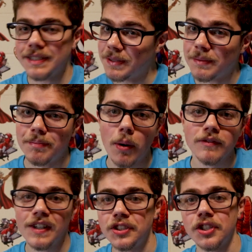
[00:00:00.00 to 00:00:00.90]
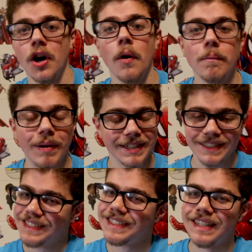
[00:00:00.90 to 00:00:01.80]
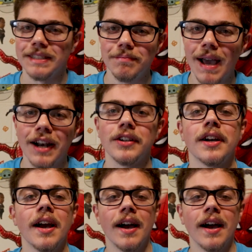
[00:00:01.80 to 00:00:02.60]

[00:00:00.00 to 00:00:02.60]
the Boba Fett show, but it doesn't matter.